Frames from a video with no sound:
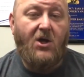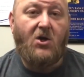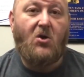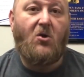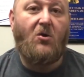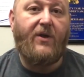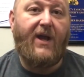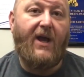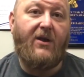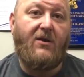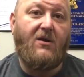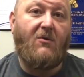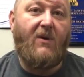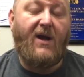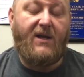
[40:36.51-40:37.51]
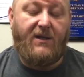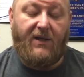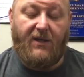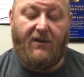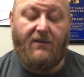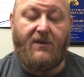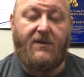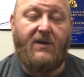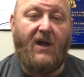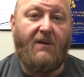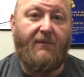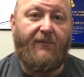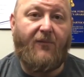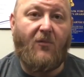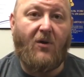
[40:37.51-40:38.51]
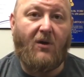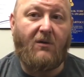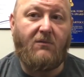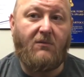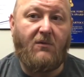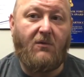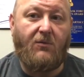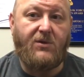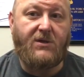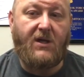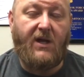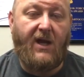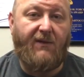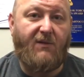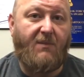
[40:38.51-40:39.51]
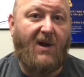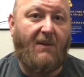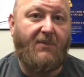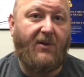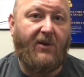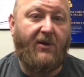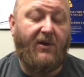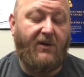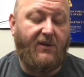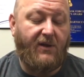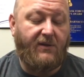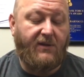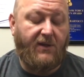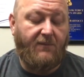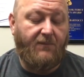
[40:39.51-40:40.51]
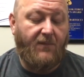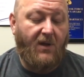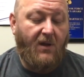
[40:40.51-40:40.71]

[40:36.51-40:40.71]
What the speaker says: Colt had no idea that the M4 was going to have the popularity that it did.